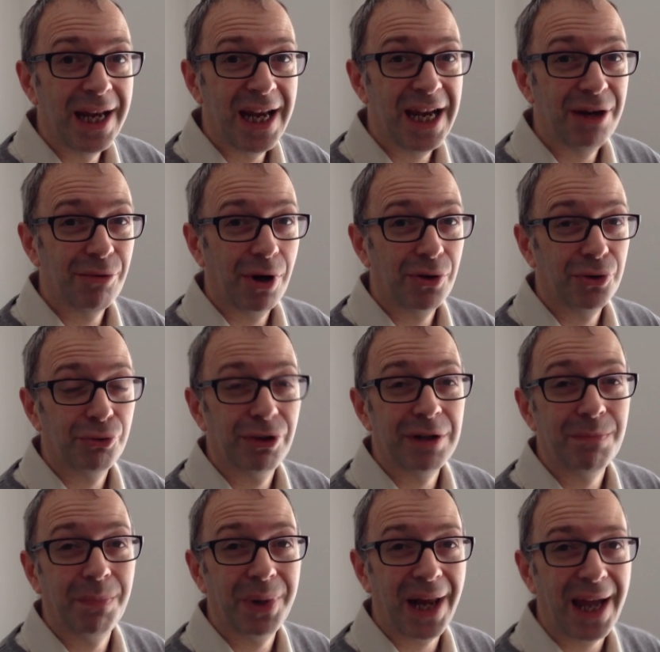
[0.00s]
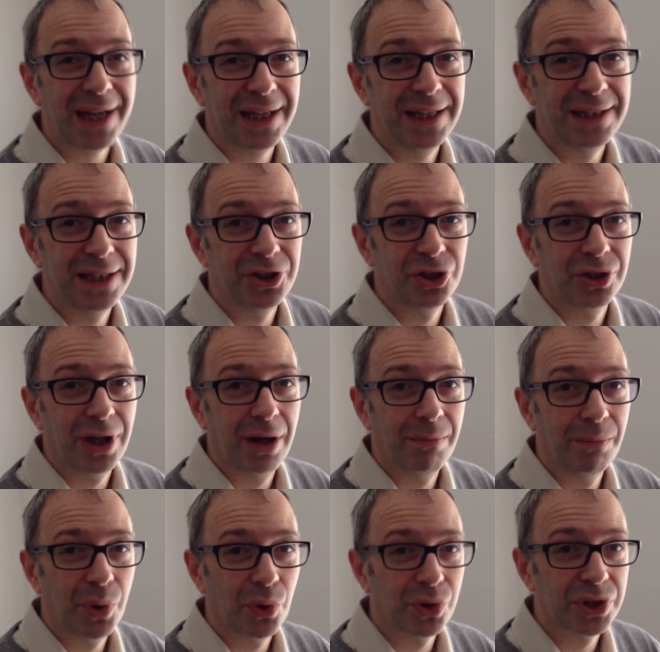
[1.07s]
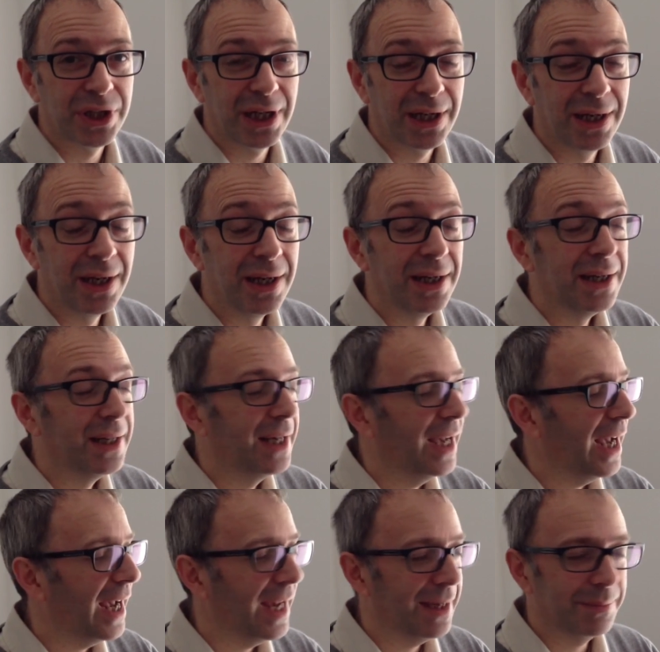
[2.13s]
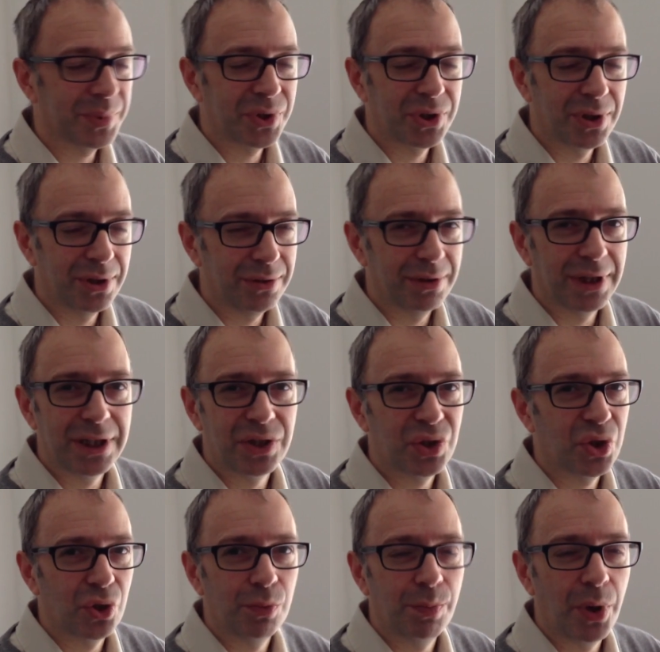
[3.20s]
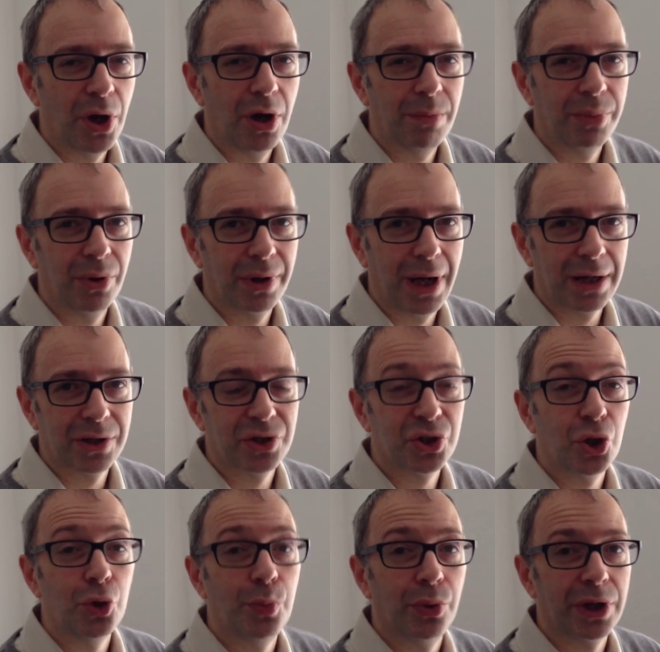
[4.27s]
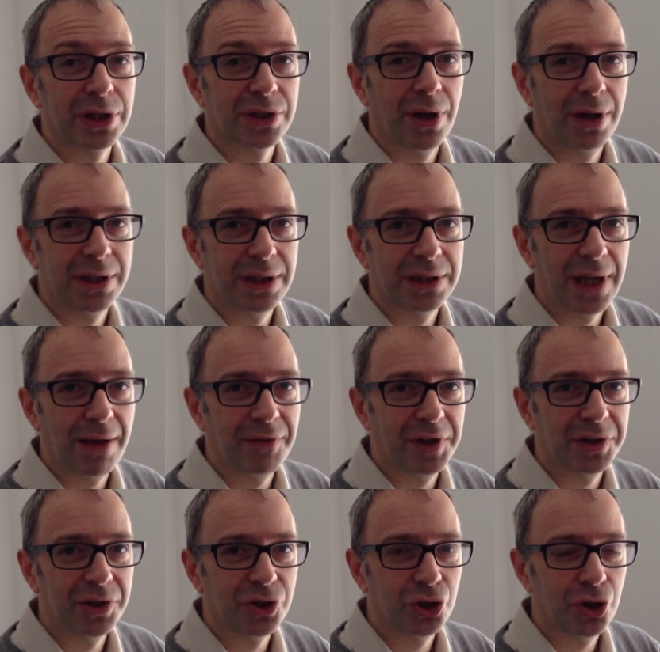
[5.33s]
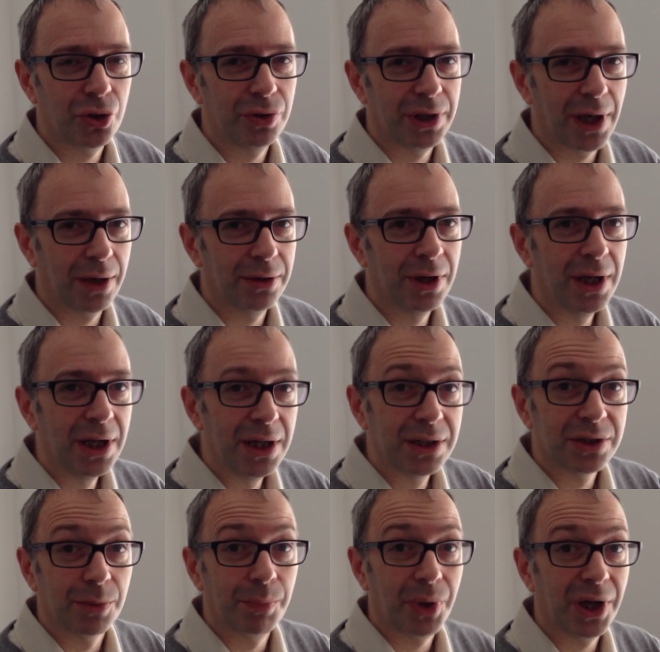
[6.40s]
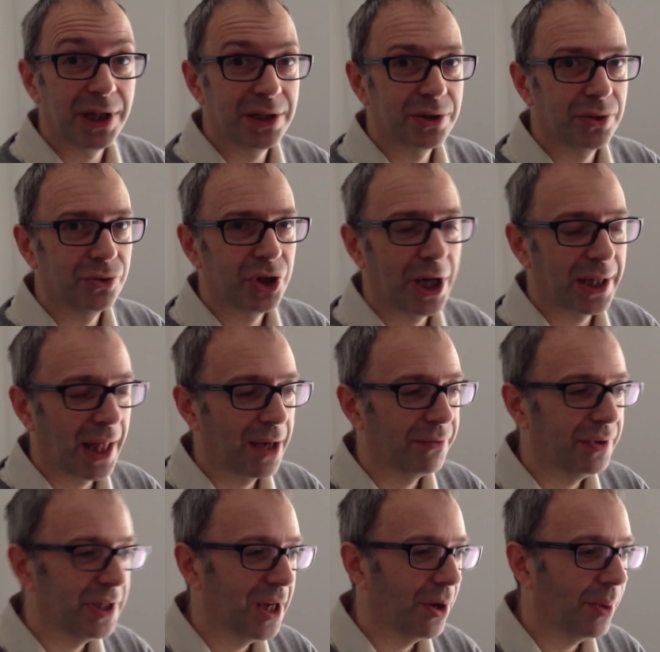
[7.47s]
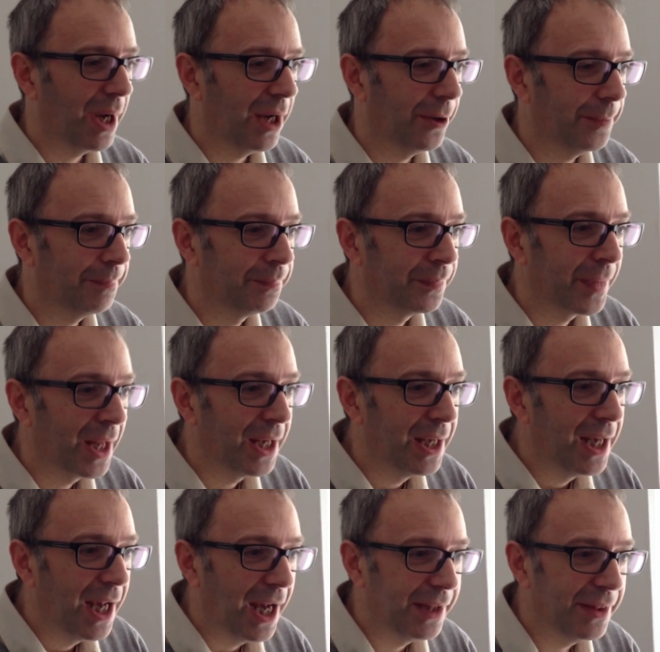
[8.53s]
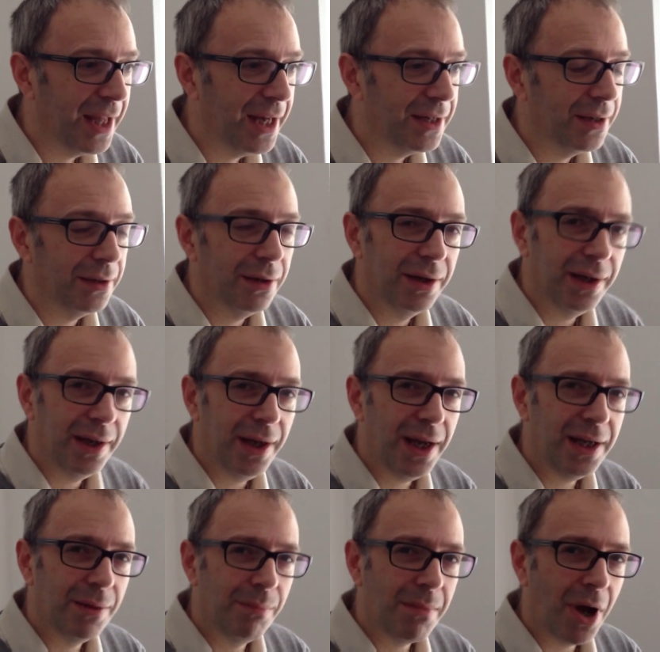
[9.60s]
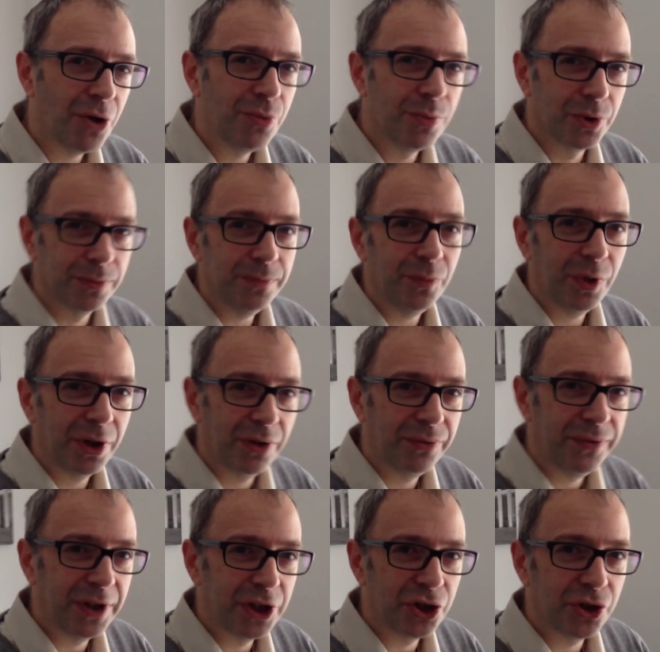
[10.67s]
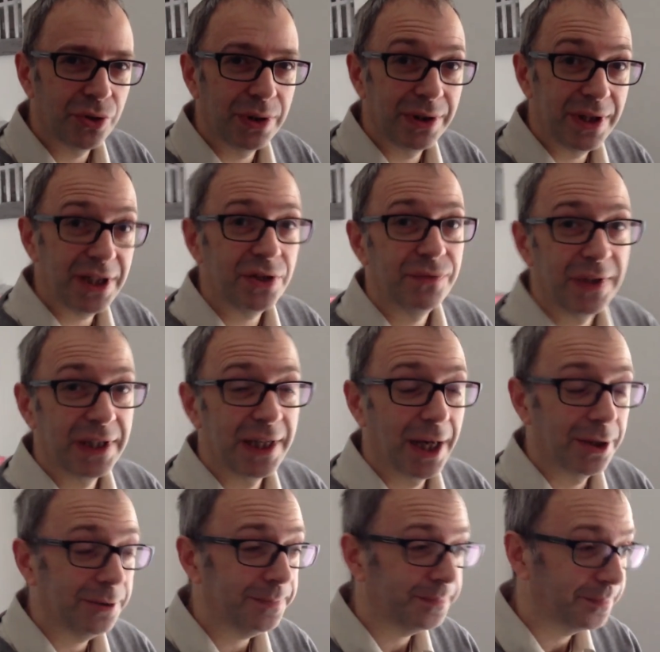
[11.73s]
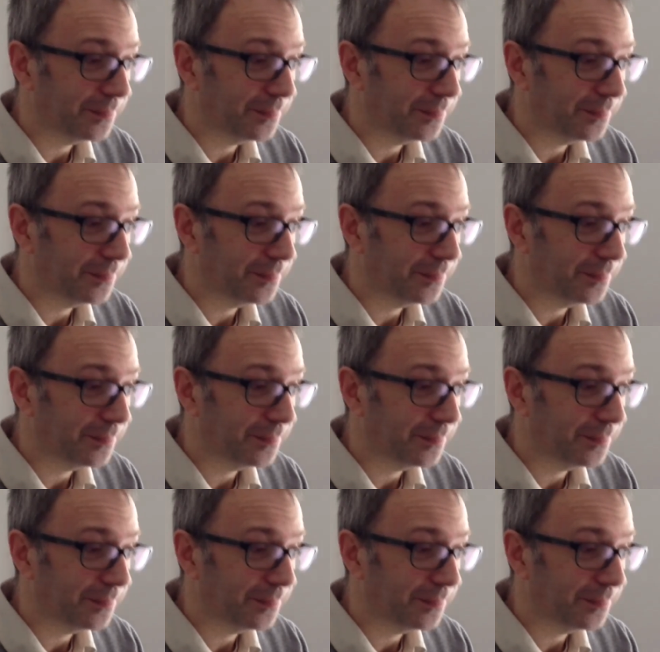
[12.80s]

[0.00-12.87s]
Hero 3 Black Edition unboxing. Absolutely superb product, super excited to have it in the studio. So please do check that video out. And then in a moment, when I finish doing this video,